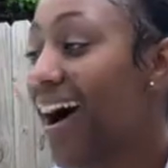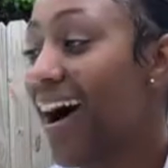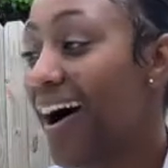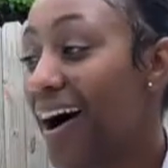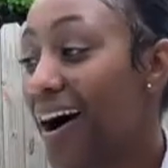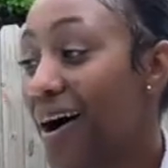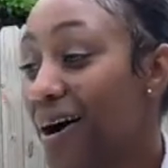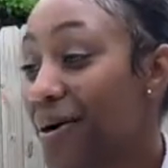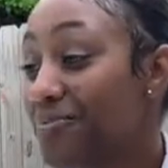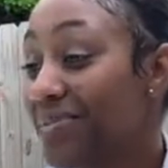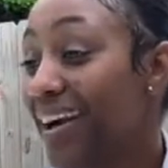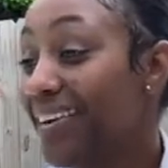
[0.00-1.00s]

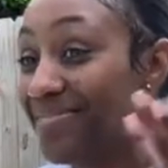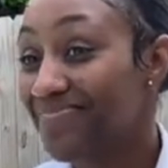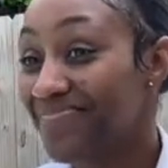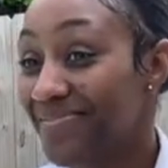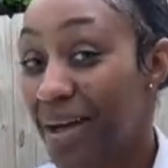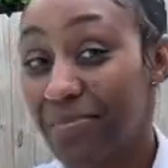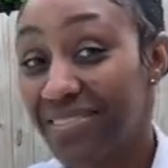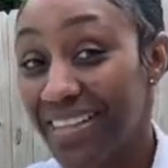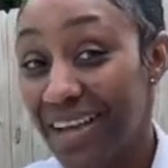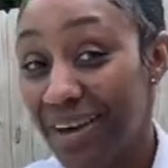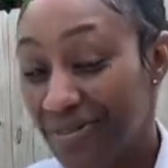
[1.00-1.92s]
I'm a CO.